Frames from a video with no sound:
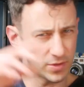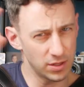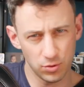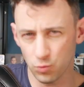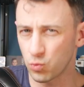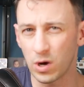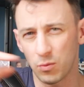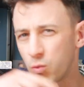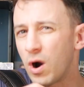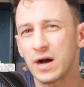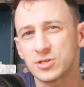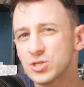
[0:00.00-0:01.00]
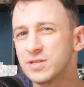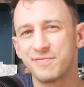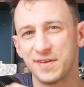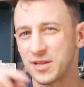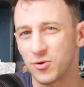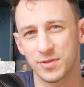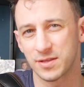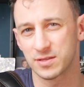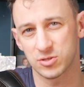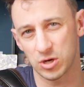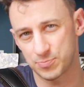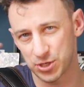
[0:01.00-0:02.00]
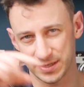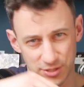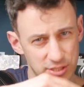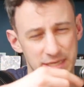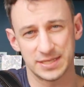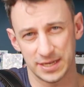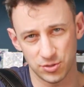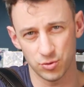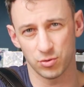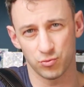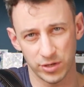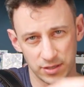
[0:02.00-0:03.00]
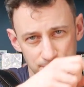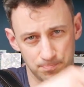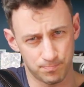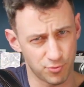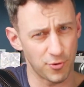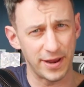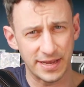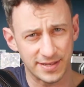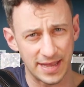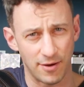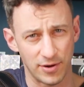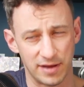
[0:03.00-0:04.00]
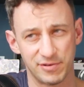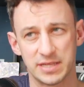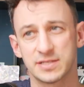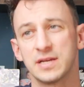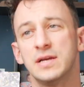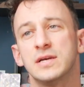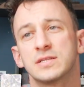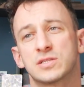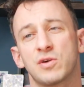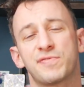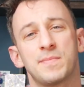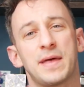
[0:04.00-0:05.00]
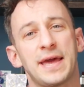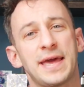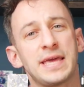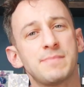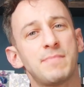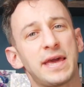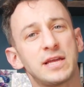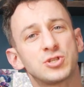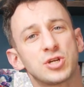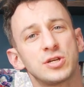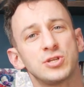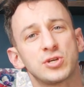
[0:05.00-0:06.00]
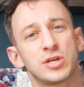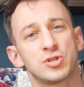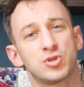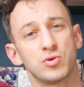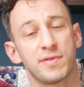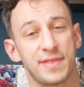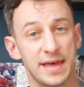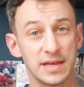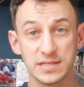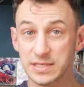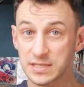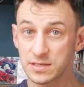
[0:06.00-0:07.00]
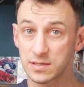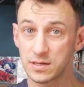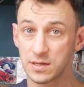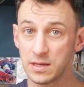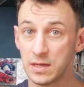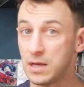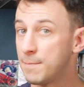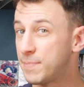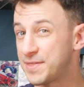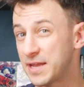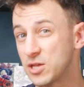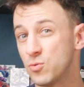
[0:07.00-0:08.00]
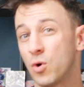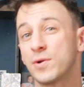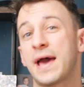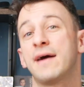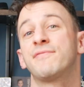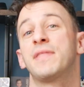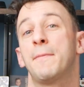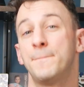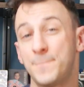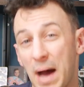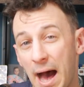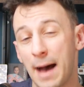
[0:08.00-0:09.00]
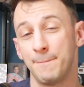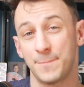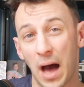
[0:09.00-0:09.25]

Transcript: Watch the video in the description just because I do a real breakdown of it. So from the A major, you could do this, but then you won't have the pa